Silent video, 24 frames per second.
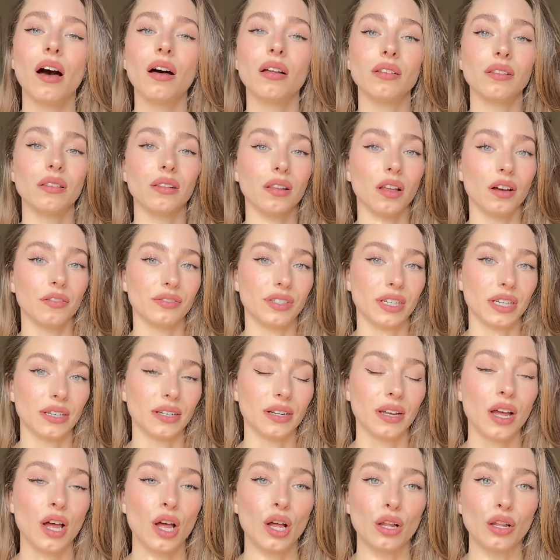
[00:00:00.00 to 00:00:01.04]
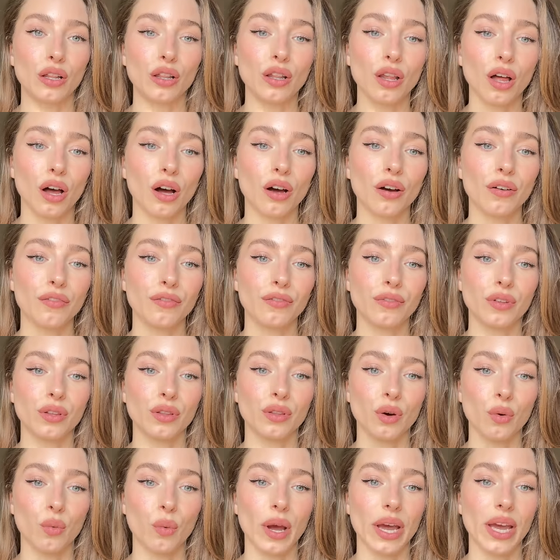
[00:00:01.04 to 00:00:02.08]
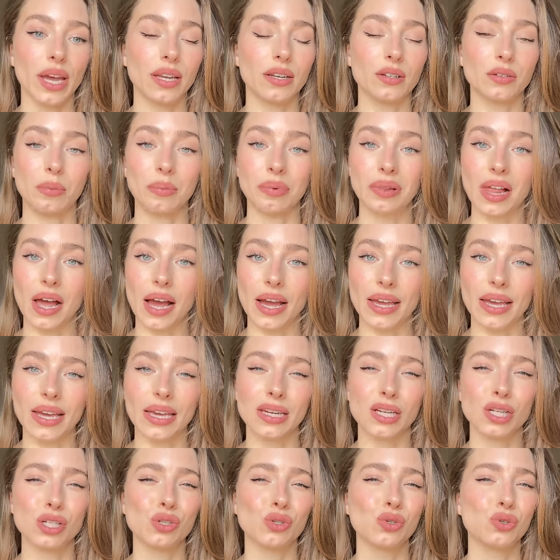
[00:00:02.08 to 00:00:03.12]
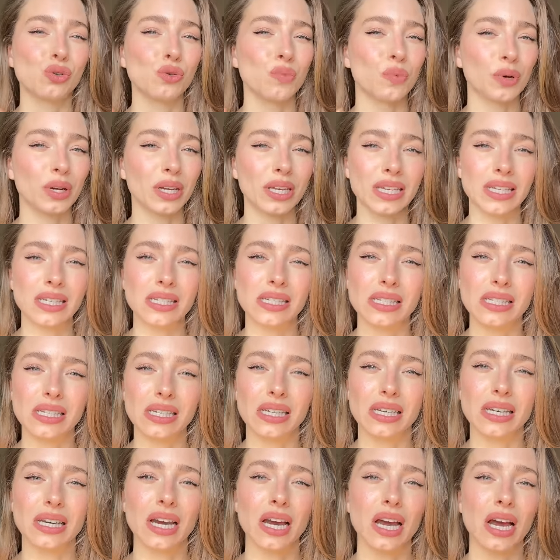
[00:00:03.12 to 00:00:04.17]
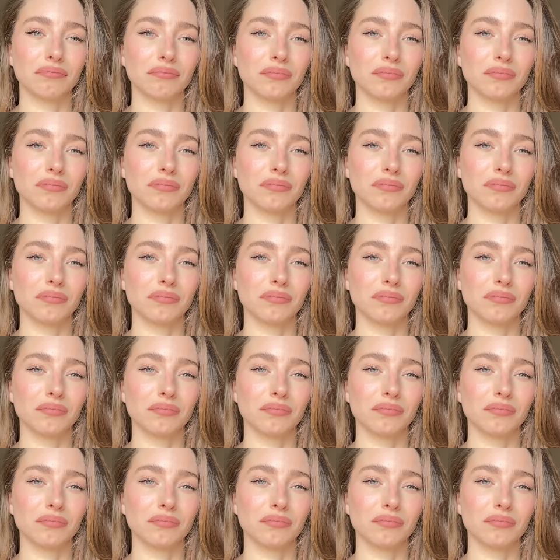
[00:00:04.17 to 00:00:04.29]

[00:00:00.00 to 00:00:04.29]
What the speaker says: Loved it. Love the way to apply it. Super easy.